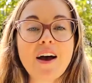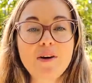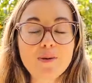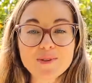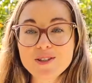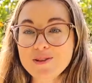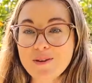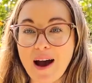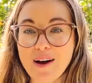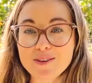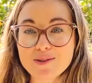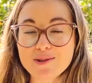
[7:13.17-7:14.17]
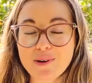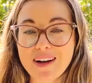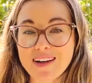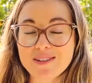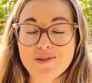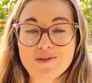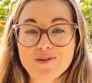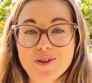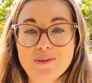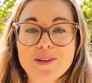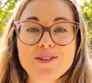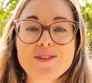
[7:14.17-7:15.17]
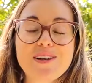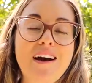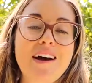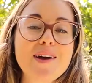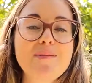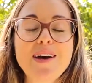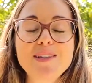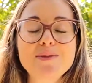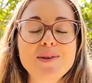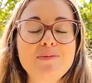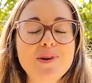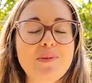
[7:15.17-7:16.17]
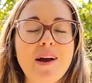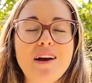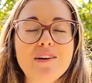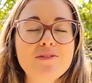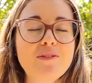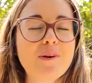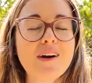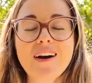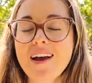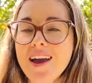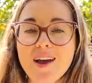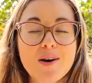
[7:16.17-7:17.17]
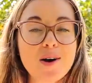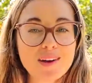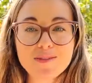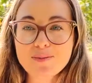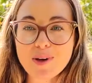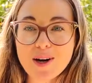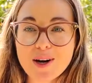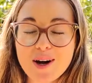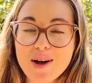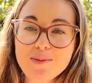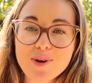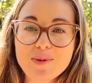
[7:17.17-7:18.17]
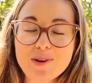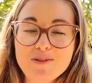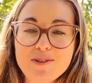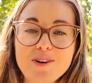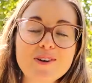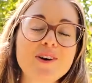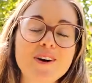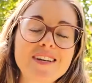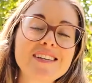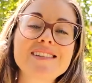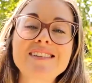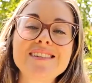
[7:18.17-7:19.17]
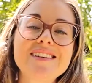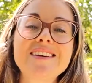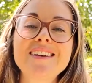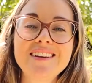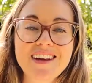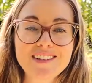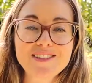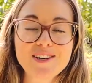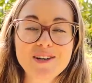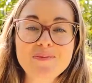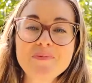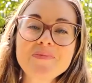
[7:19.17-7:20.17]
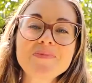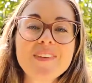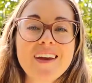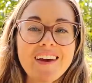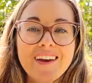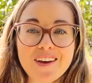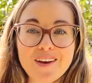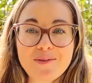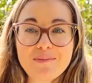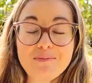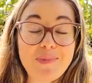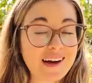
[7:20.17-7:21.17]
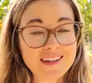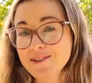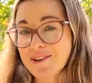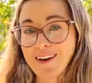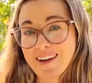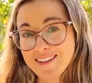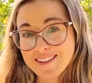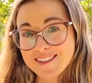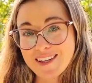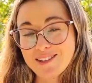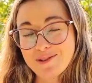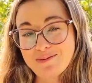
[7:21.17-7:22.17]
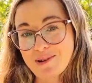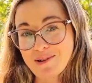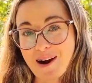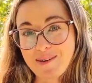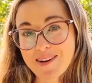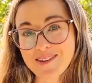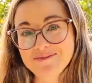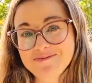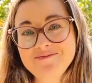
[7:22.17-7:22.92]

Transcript: I hope to have you join us over the winter time as we prepare for a even bigger and more beautiful gardening season next year. Back to our regular scheduled programming.